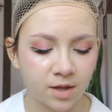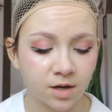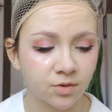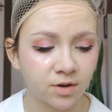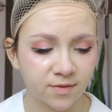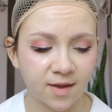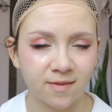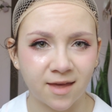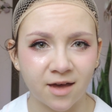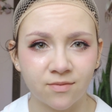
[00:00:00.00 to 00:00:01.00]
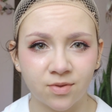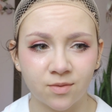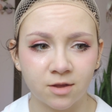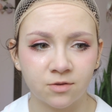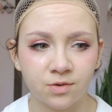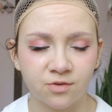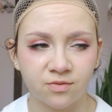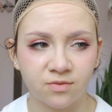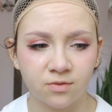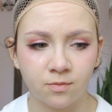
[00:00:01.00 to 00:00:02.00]
and I don't exactly have the right sort
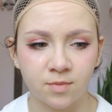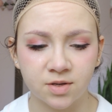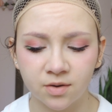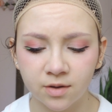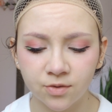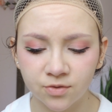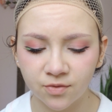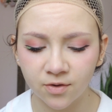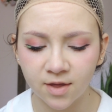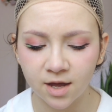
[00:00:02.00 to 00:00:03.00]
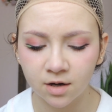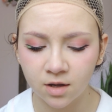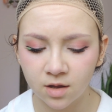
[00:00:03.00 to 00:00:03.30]
of materials for that.